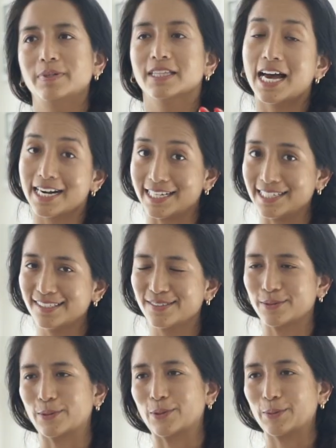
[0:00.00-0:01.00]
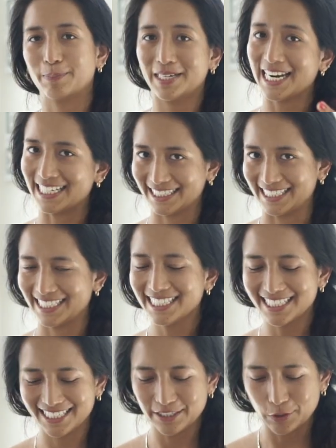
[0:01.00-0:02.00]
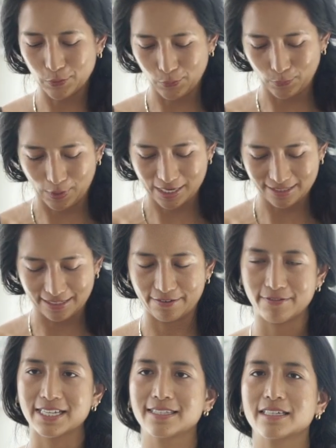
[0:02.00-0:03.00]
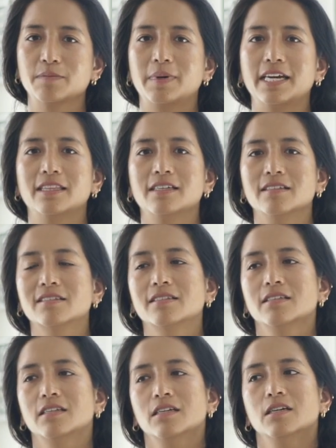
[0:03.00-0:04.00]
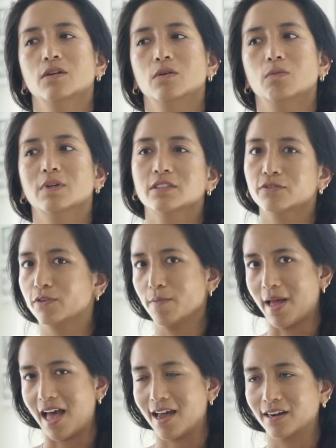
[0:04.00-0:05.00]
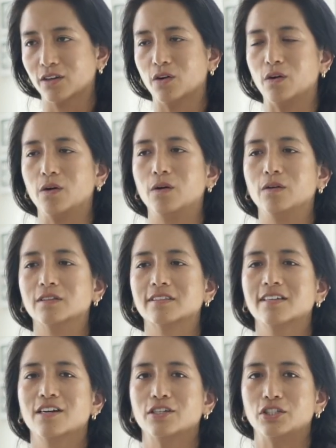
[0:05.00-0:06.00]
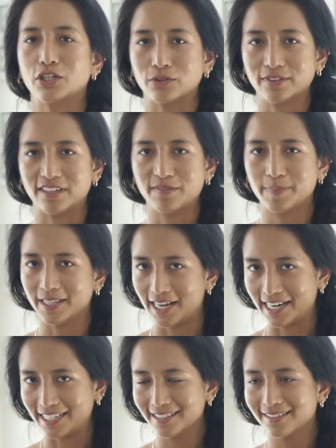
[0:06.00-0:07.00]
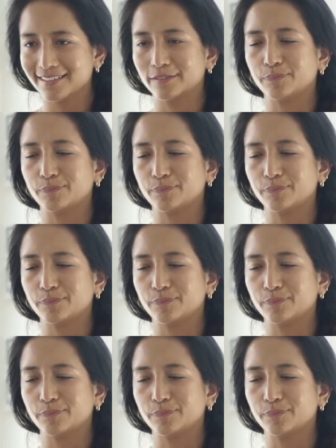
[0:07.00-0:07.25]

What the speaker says: Pilates, or Pilates, was invented by this wonderful man called Joseph Pilates.